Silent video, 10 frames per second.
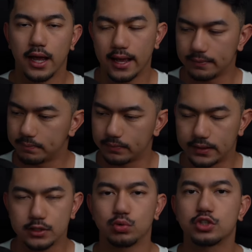And
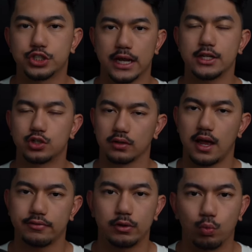this will change your
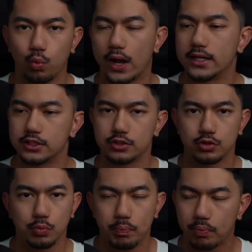life in ways
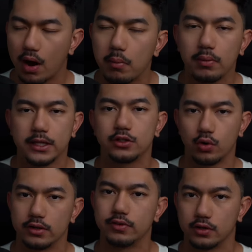you probably
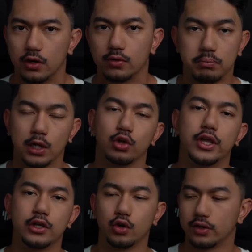don't even know. By
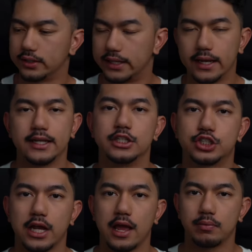looking good, getting in
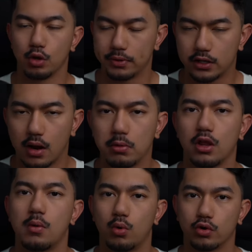shape, you'll become a
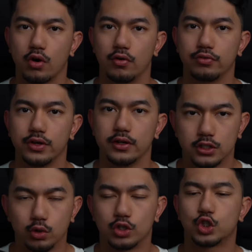lot more confident.
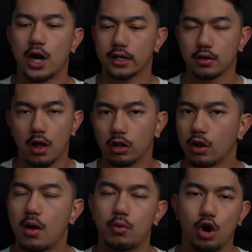You'll attract a
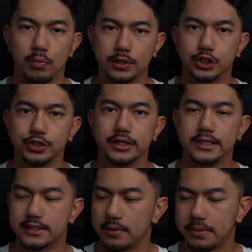lot more
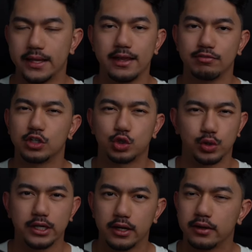opportunities and be even
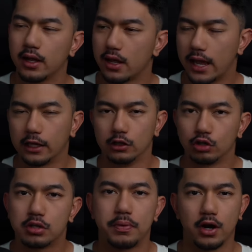treated and
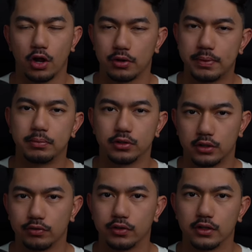looked by other people
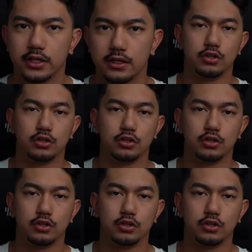differently.